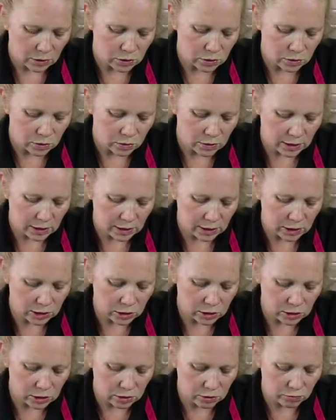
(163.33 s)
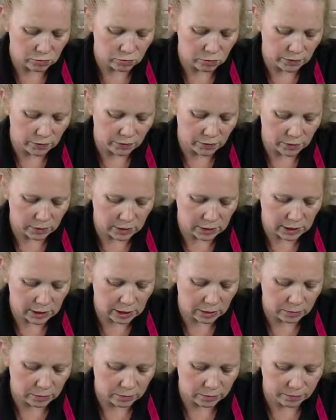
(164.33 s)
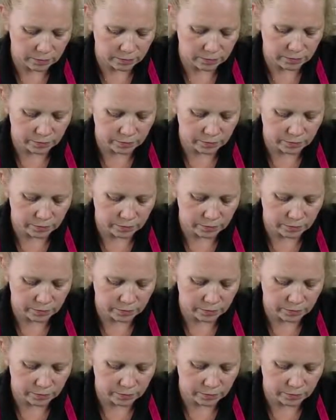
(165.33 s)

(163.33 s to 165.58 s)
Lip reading: so that it doesn't ruffle down.